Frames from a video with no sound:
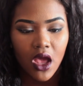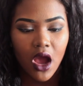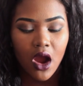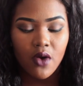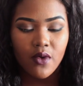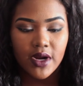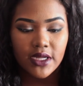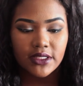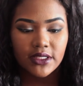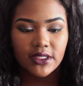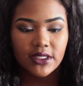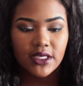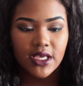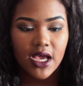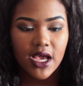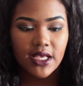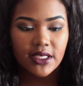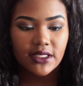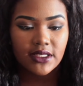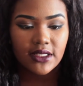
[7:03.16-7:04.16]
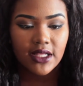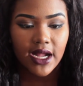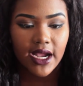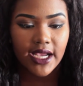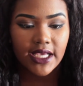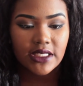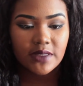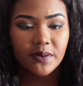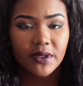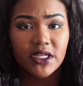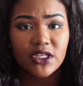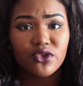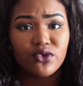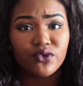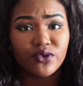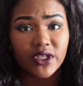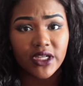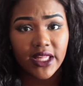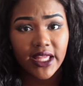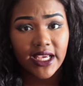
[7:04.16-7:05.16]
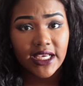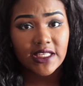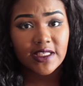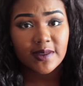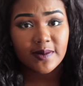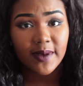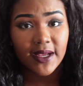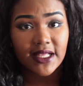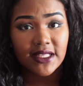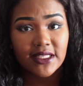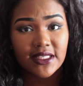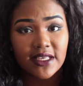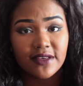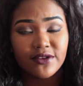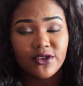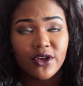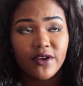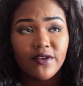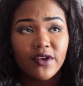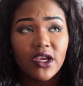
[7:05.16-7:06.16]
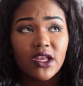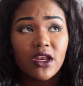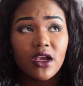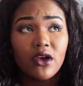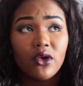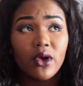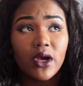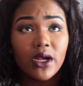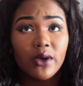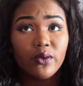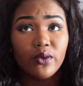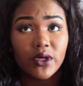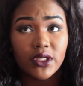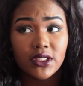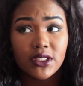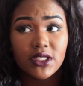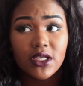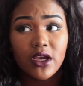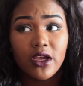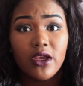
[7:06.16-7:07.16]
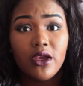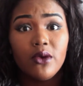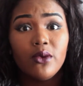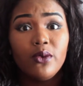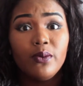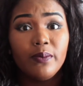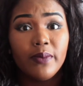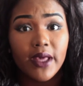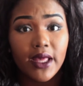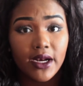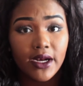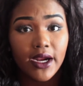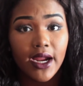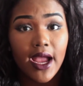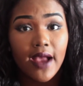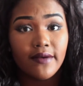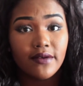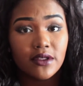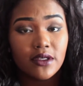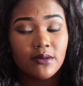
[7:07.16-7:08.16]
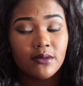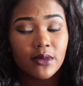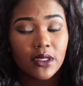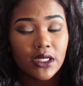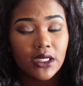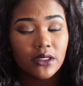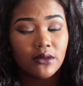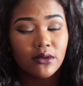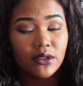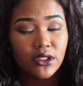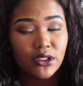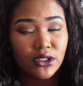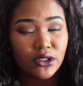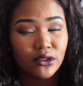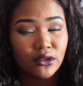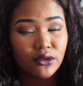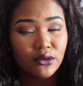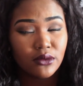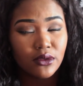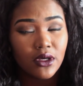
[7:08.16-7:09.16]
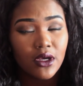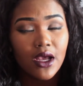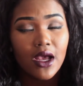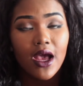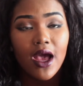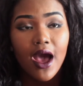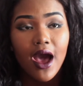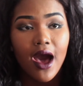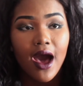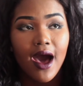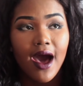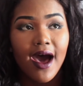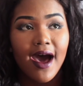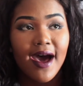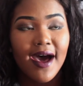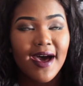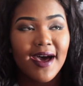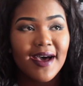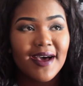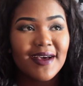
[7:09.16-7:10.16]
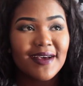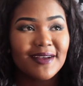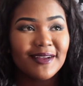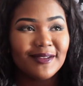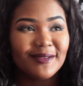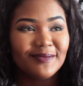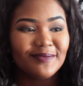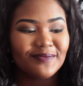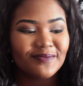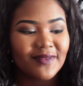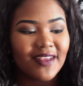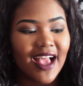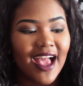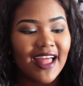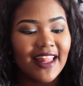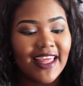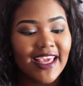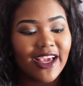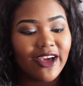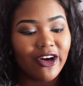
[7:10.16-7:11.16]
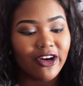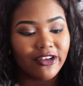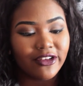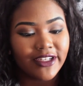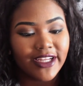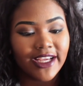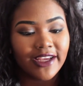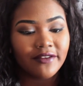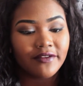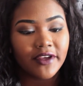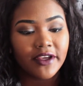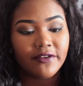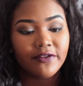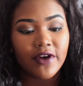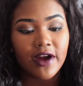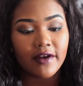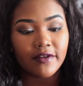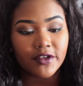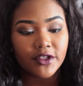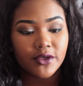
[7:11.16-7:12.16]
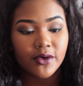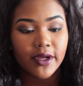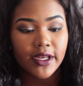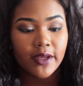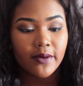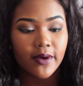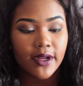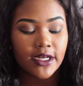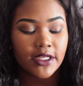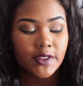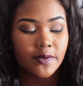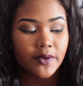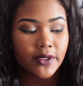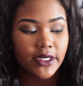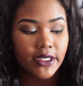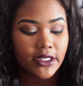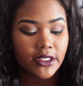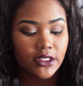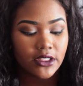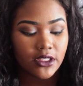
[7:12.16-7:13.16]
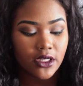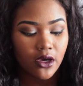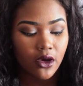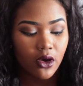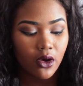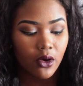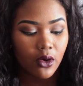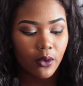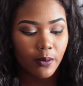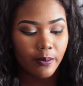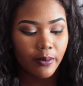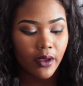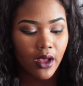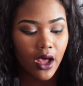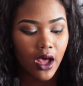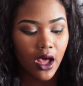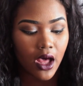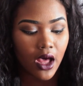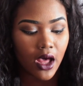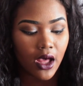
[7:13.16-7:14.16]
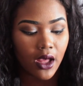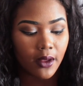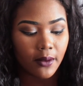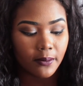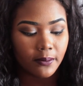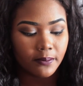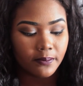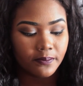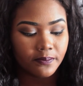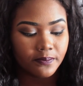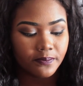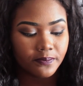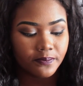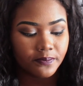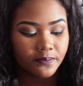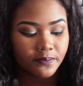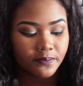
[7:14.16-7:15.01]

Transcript: Aritzia is nice, but it's really expensive. So if you're gonna go to Aritzia, you better have some money with you. Um, I like Old Navy. Forever twenty-one is pretty dope. Um,